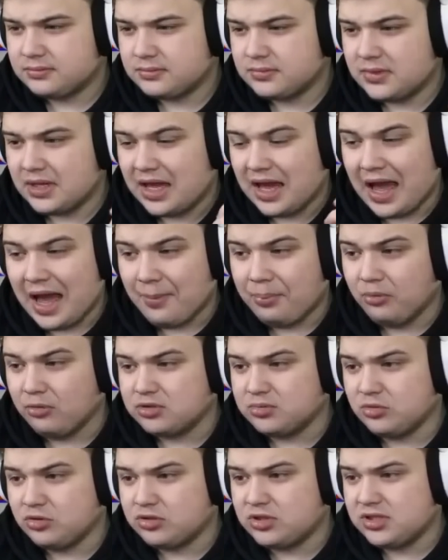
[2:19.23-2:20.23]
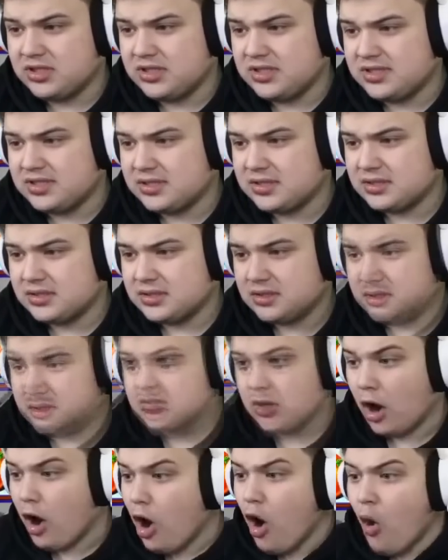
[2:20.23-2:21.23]
Apples, multis.
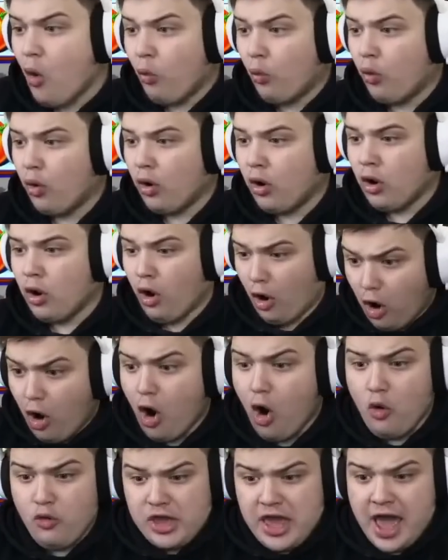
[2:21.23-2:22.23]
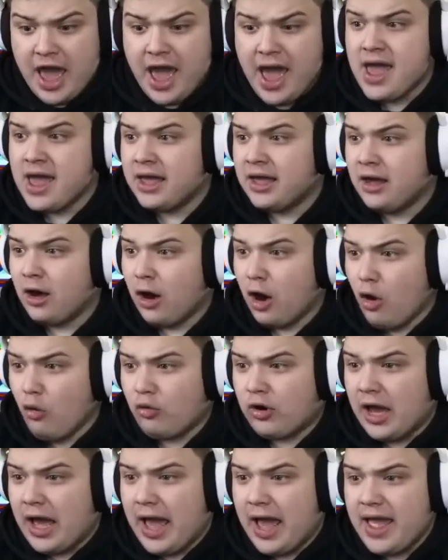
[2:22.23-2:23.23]
Oh! Oh, yeah!
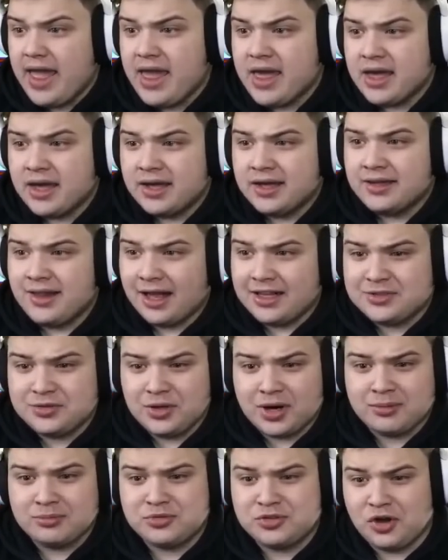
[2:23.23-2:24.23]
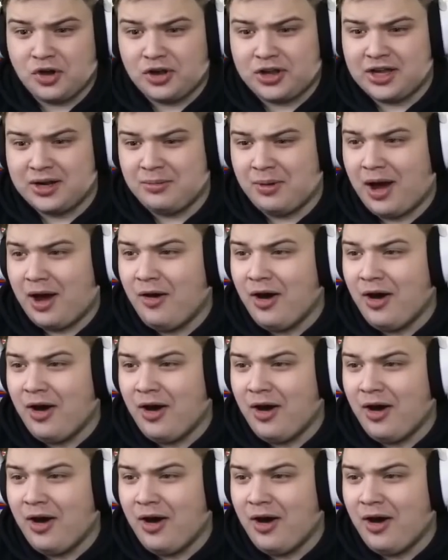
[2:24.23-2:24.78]
Okay! That's what I'm talking about.